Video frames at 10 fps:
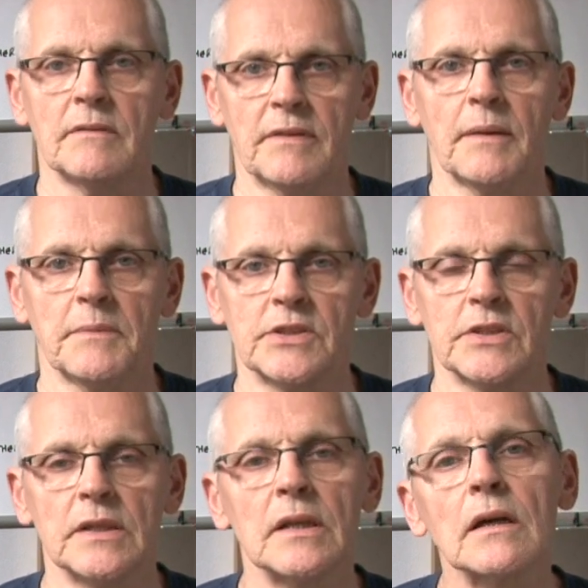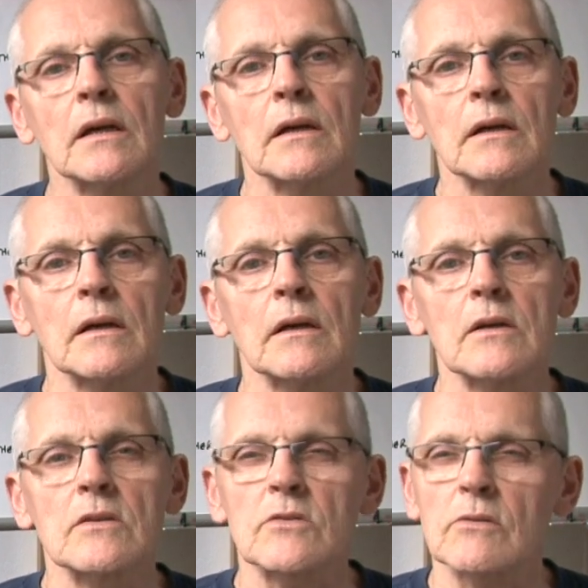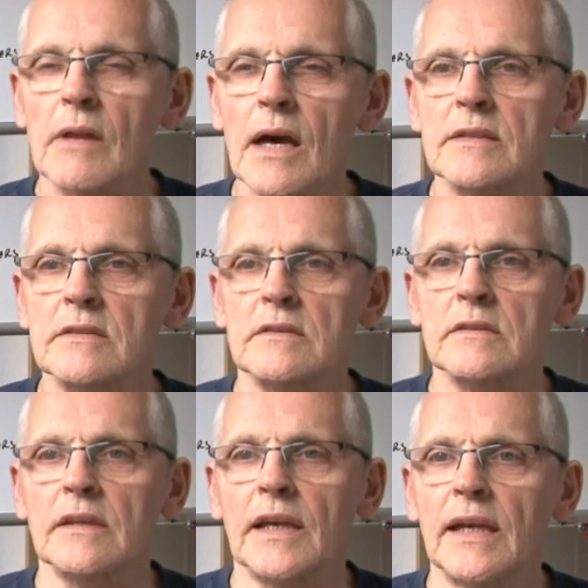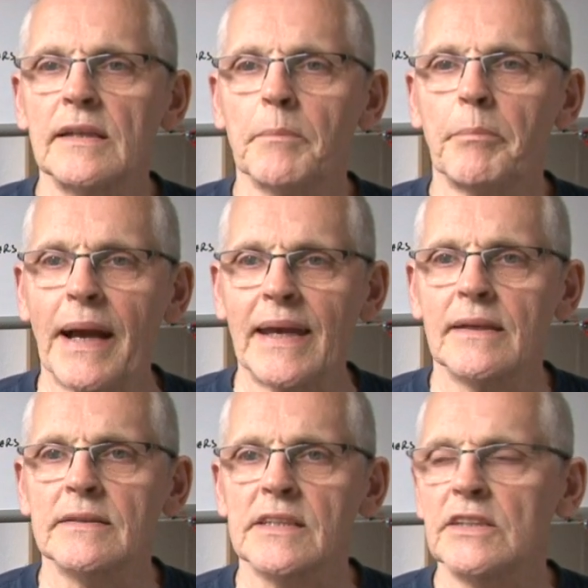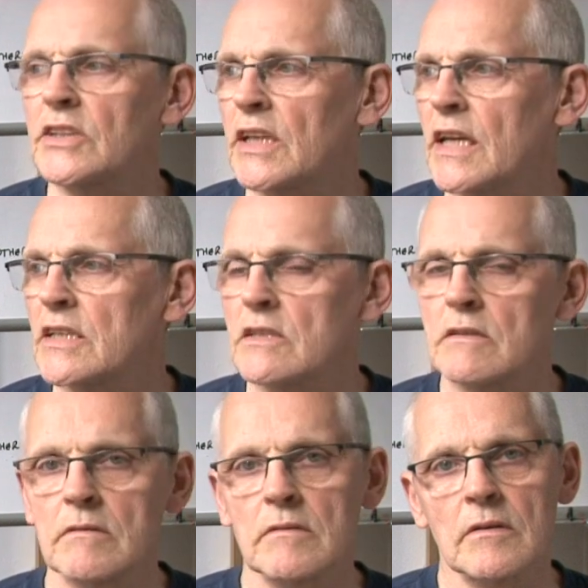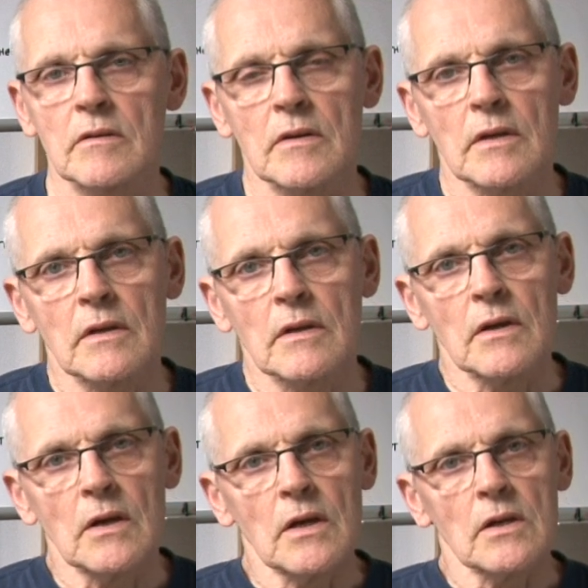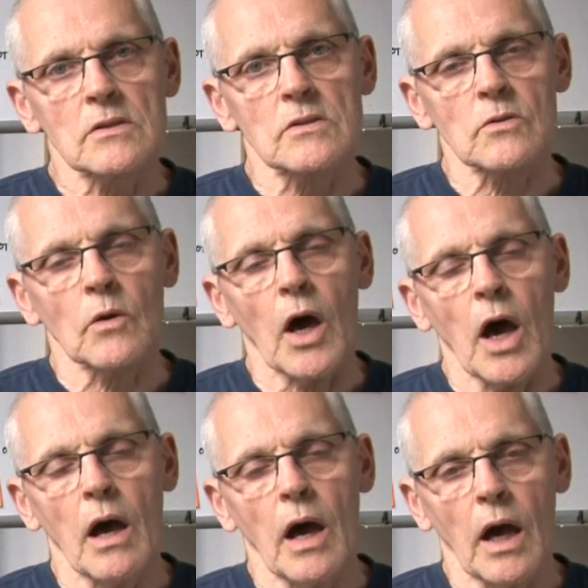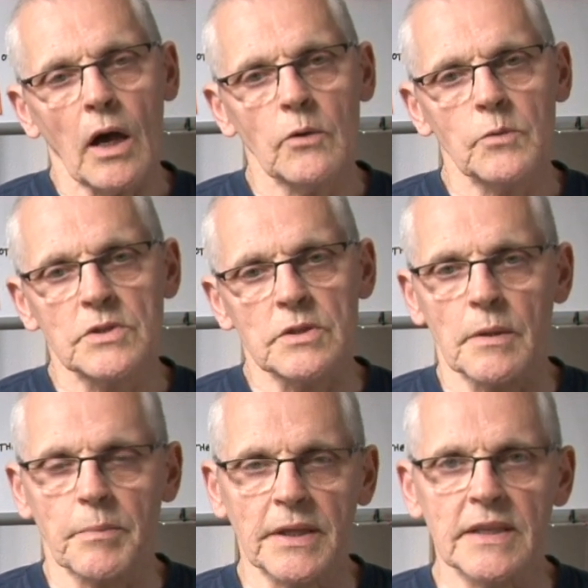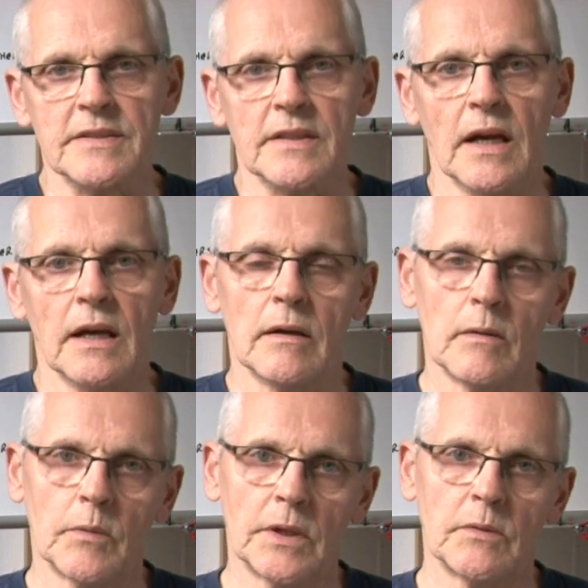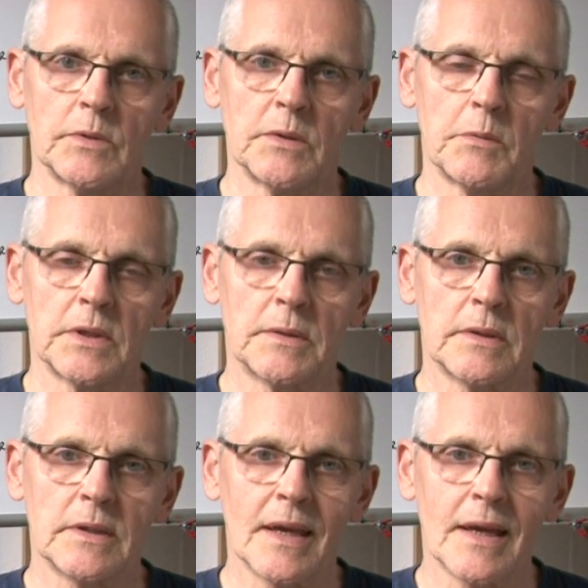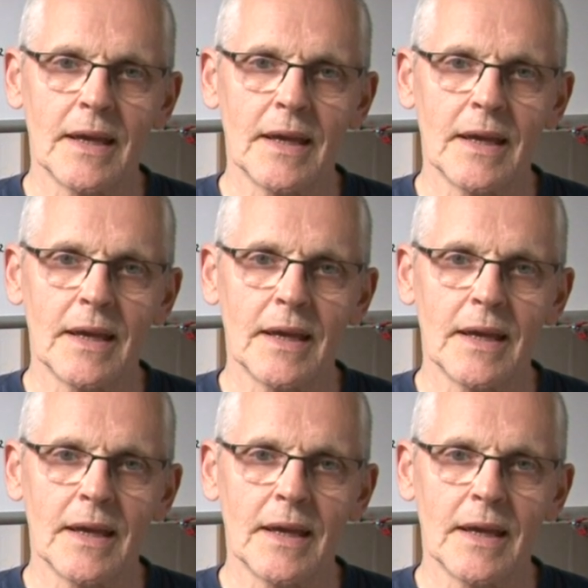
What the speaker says: of that machine. So that's the kind of banker's education. So how would you replace that? Well, you would